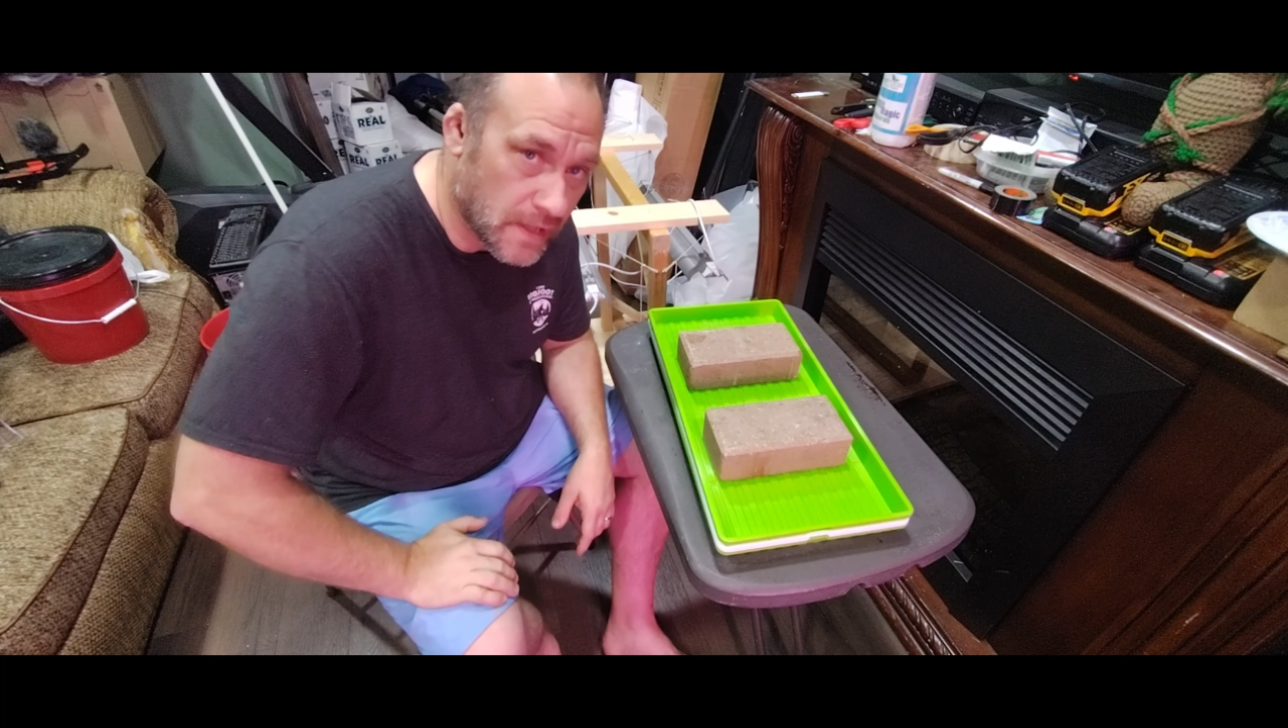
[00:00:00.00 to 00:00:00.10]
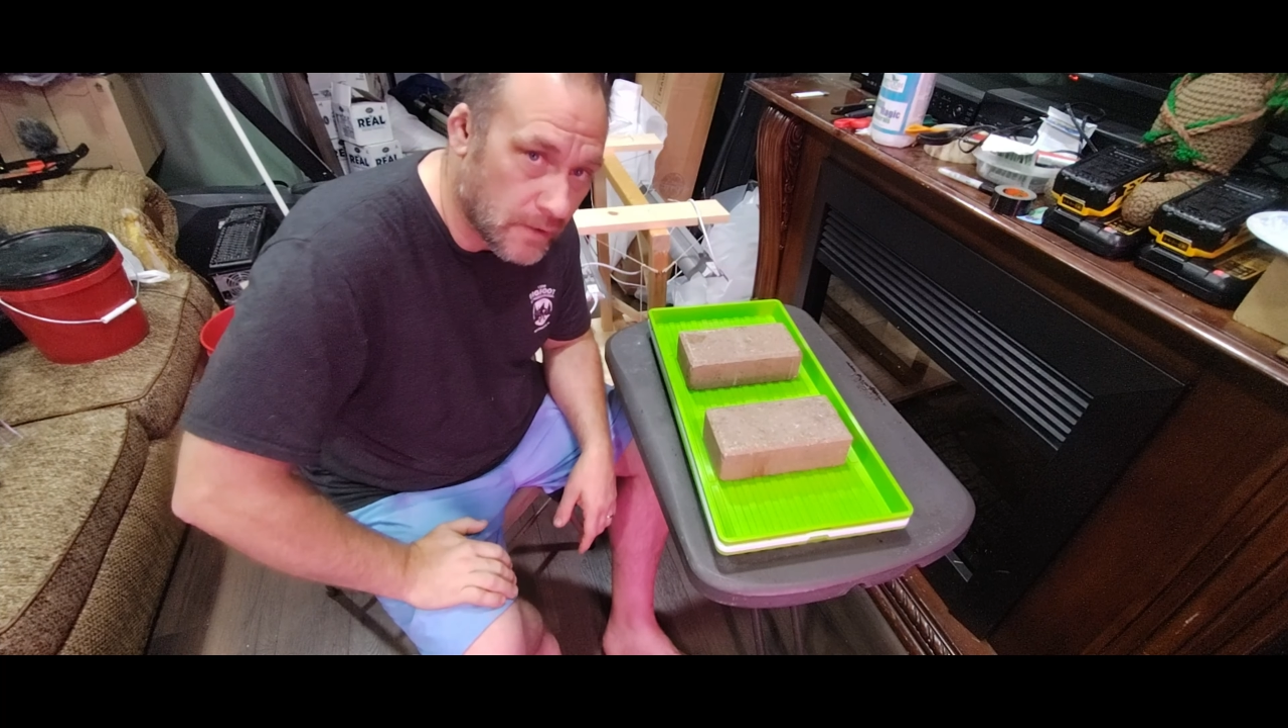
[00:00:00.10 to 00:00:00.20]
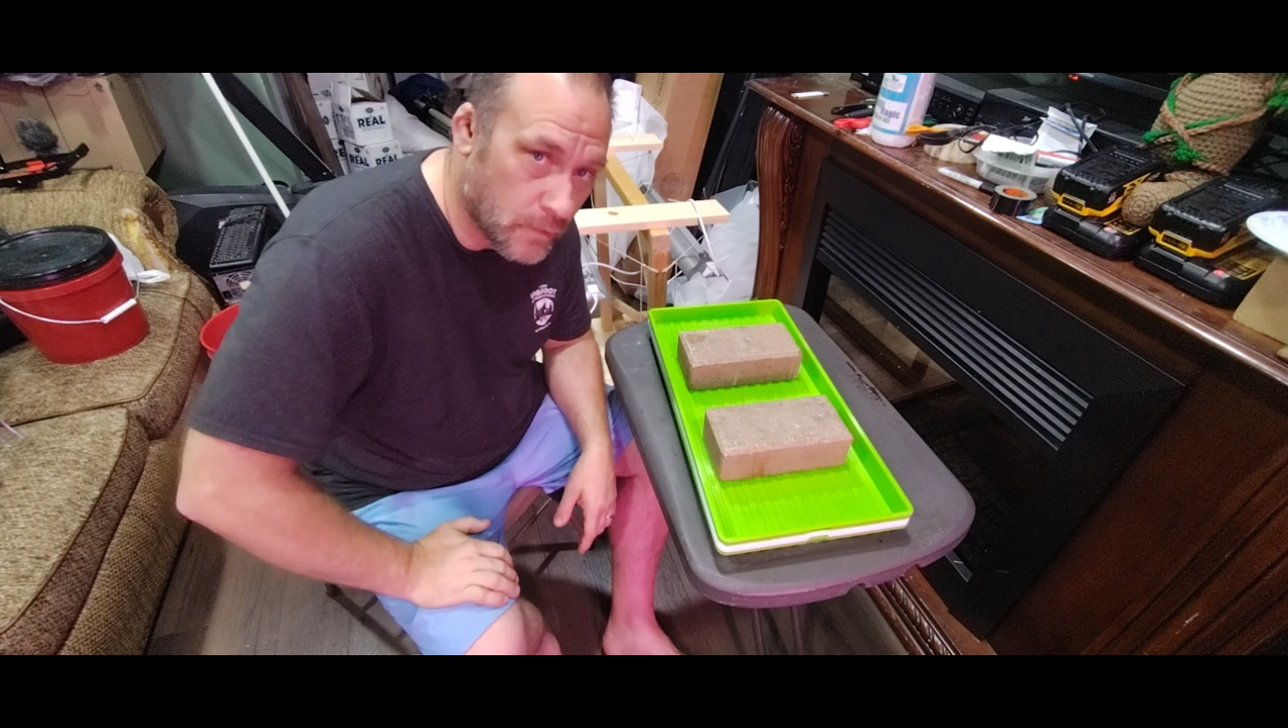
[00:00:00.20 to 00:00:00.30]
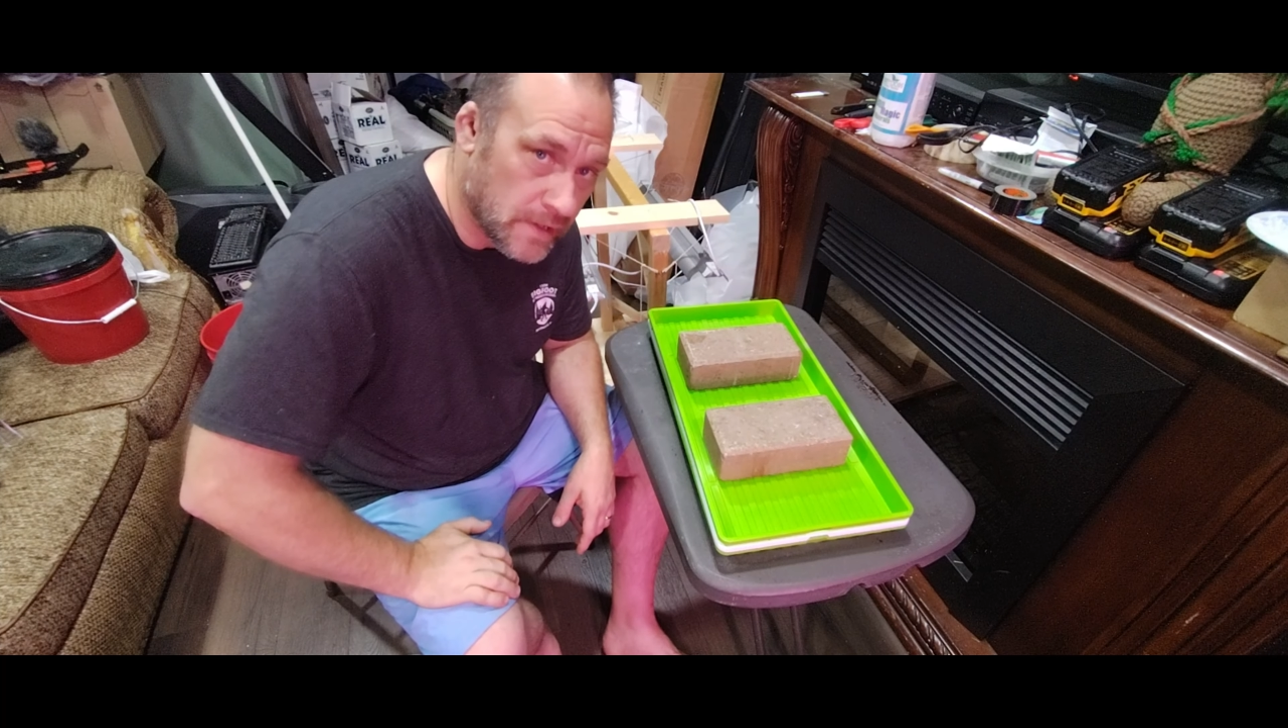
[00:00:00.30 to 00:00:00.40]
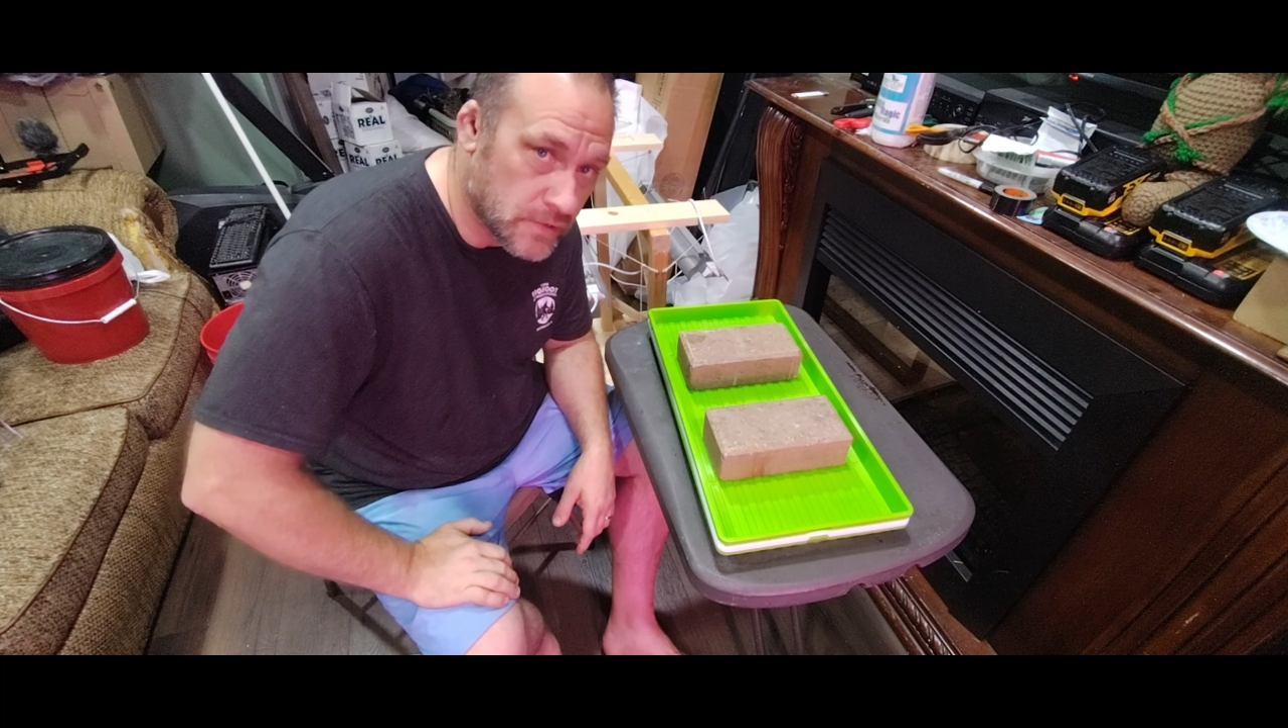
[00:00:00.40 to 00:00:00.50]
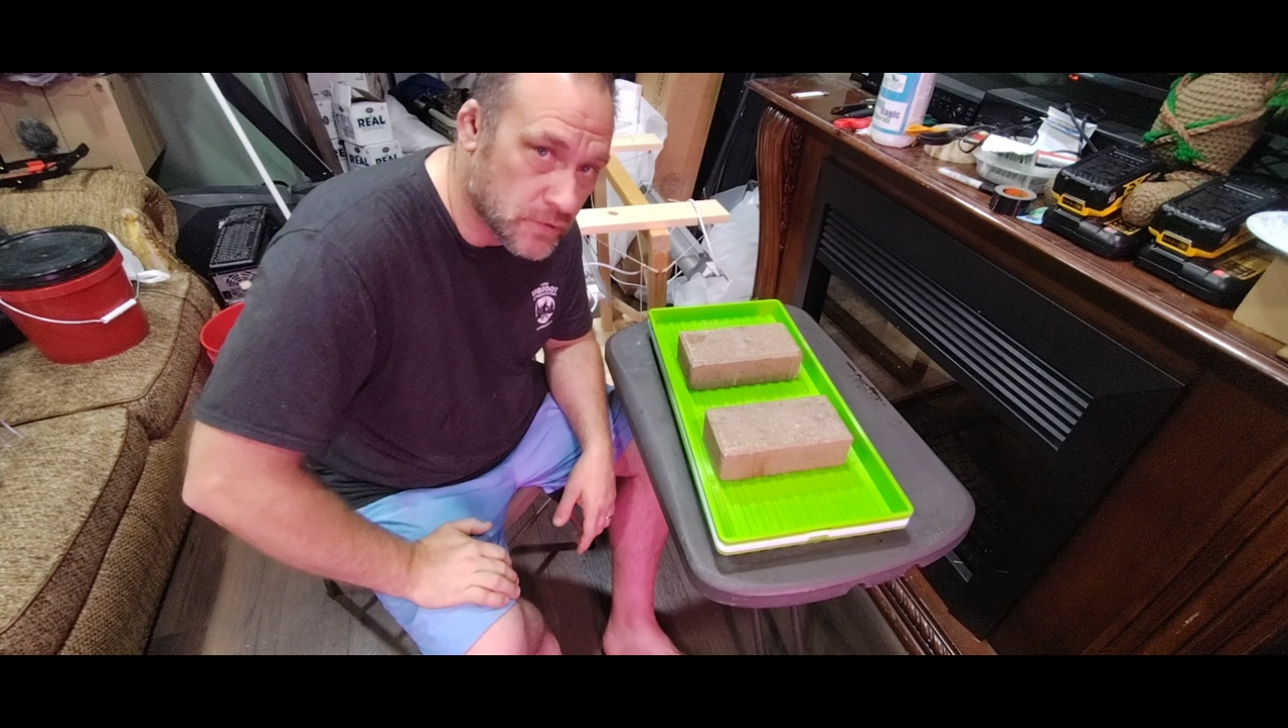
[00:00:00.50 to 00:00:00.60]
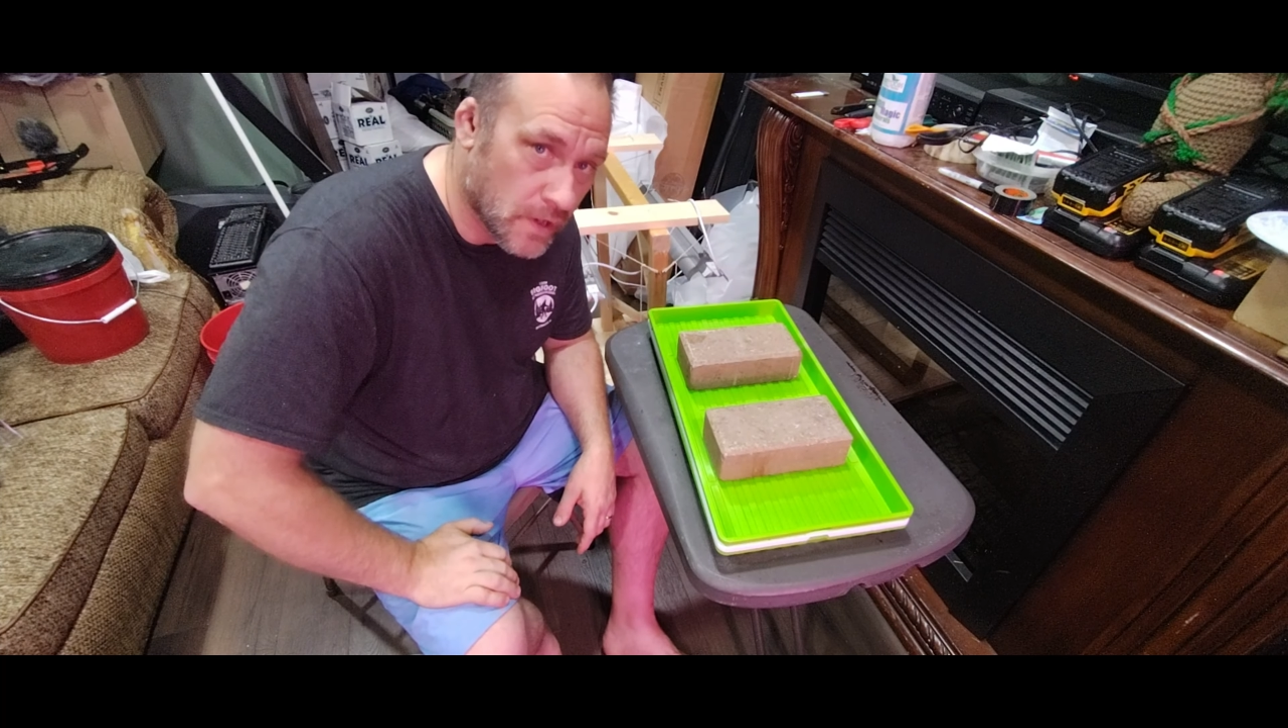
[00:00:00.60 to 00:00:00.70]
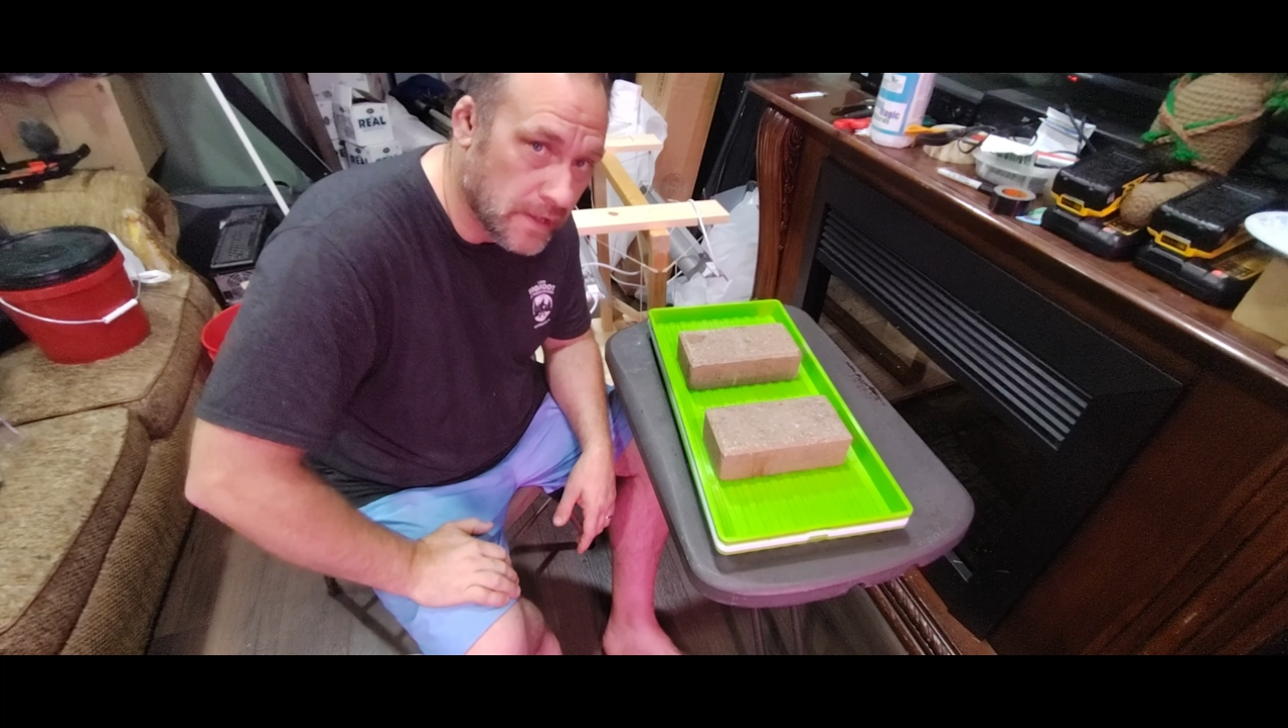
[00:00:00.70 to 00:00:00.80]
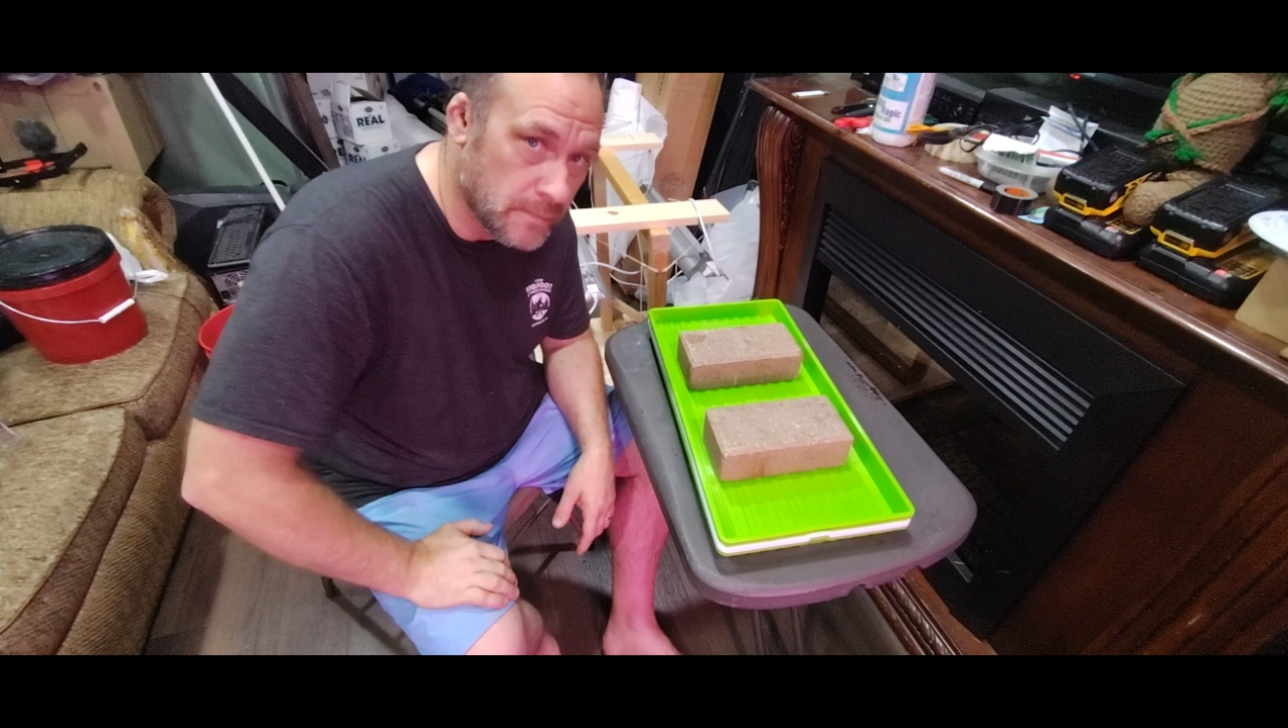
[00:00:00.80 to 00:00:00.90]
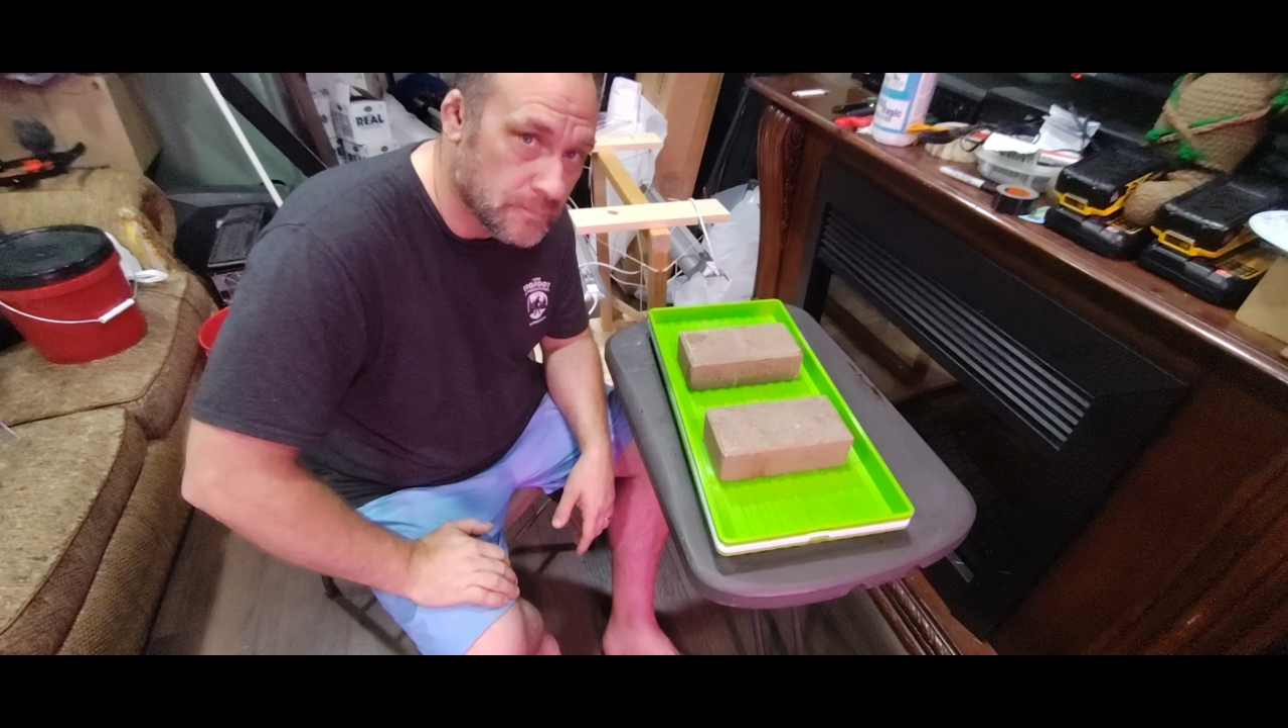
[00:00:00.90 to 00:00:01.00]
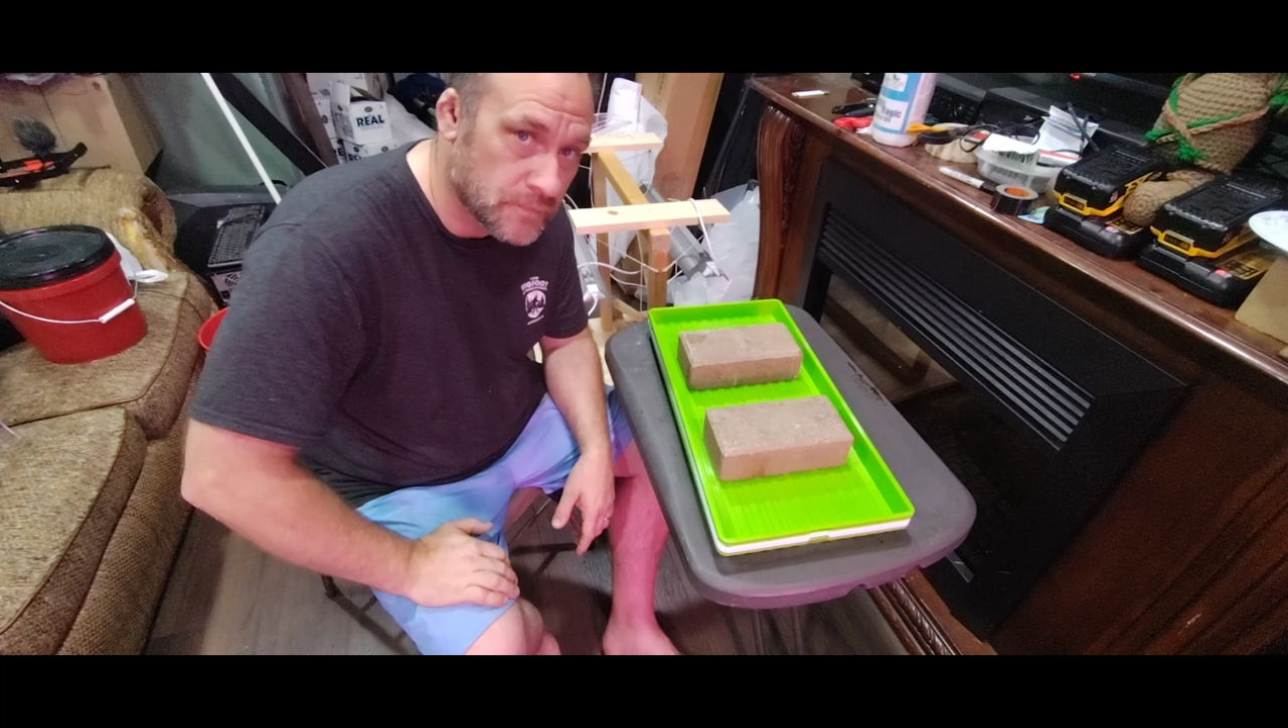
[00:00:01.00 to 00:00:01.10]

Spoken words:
that white tray,